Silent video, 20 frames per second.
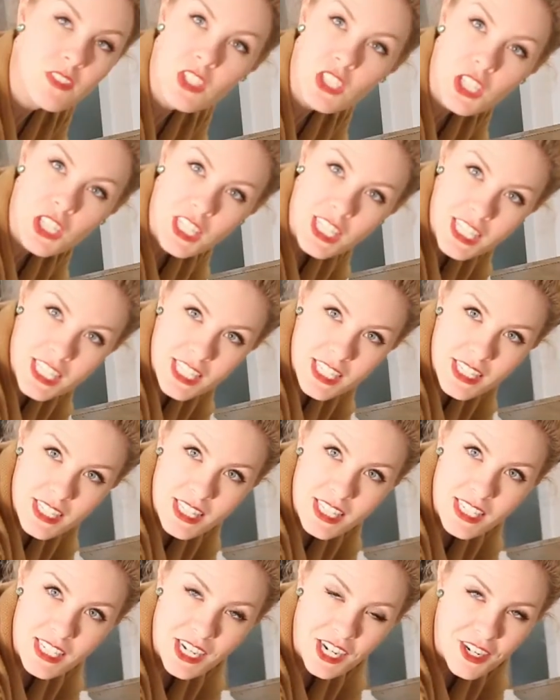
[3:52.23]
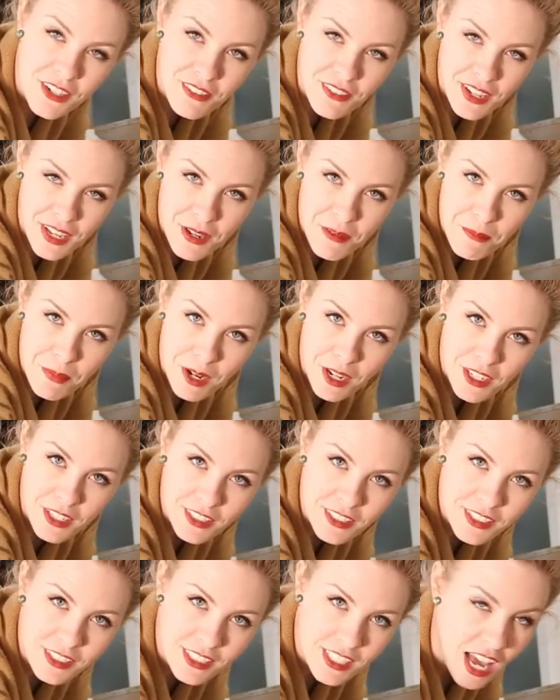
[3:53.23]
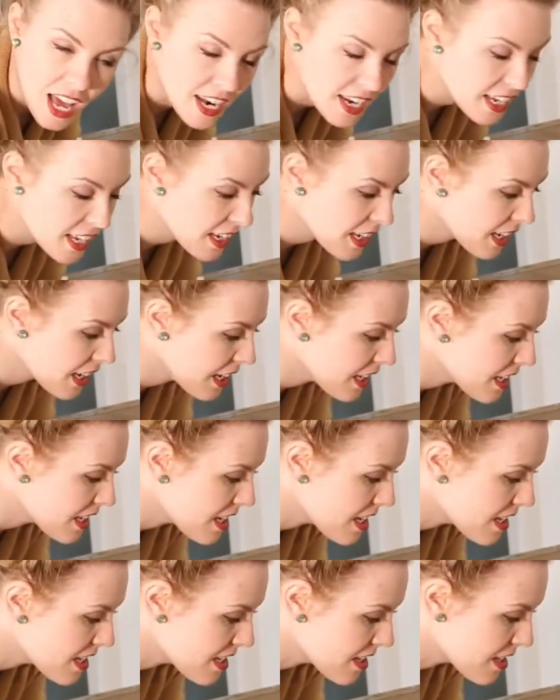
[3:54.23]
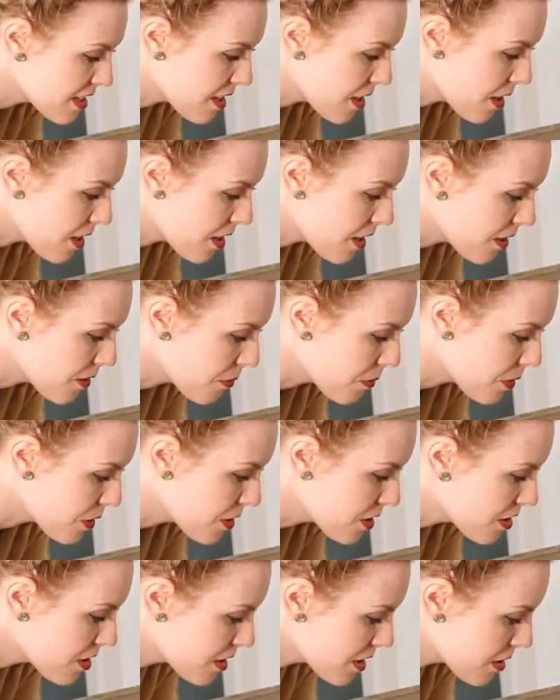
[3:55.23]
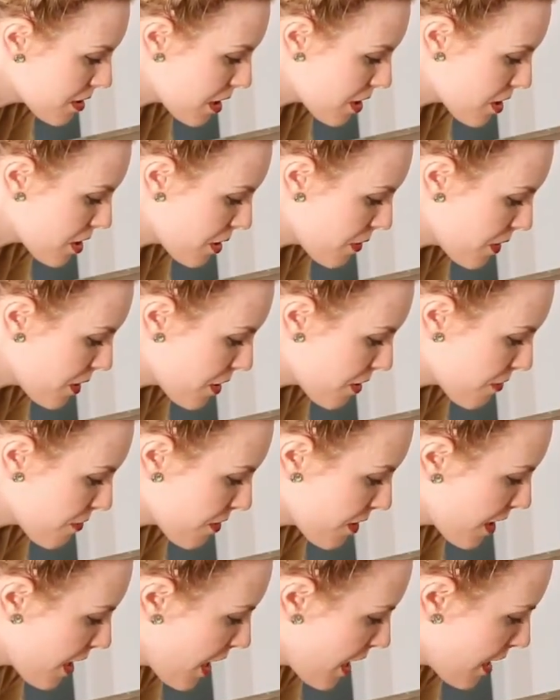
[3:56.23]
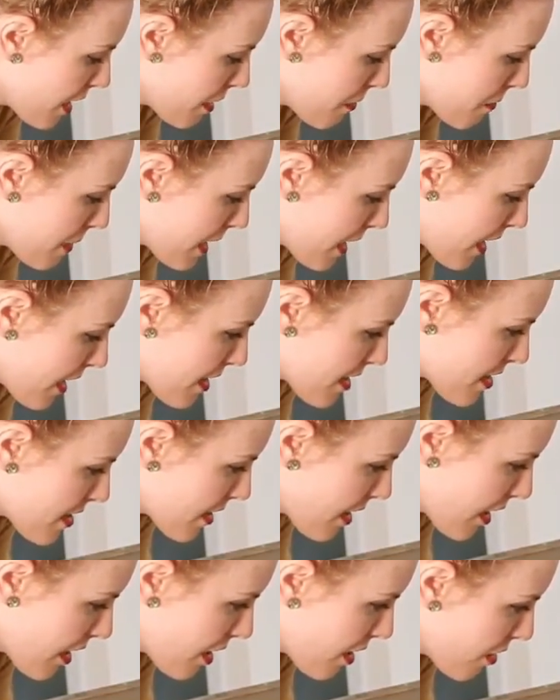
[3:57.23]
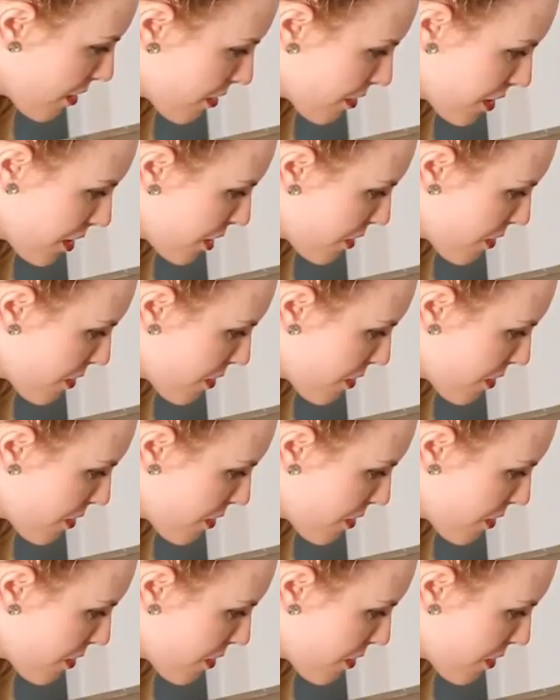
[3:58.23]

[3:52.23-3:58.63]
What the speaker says: So this is the terrifying part. Cutting is the worst, especially when you're free cutting because like you don't really